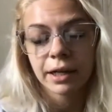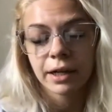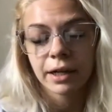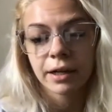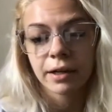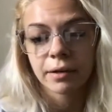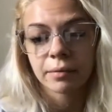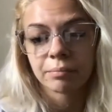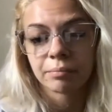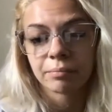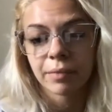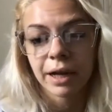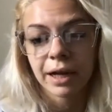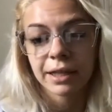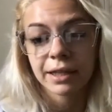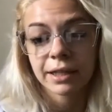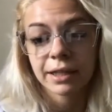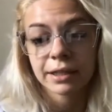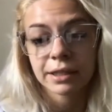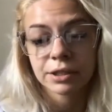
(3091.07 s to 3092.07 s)
I
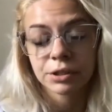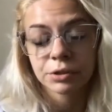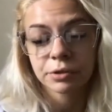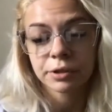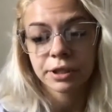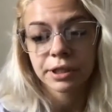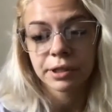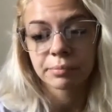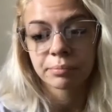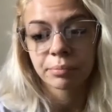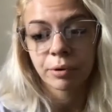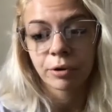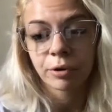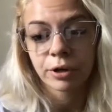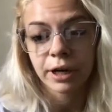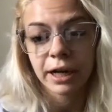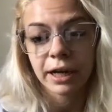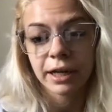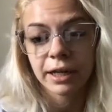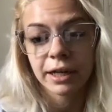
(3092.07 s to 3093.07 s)
think that's really
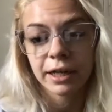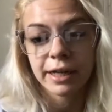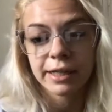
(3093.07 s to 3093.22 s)
important.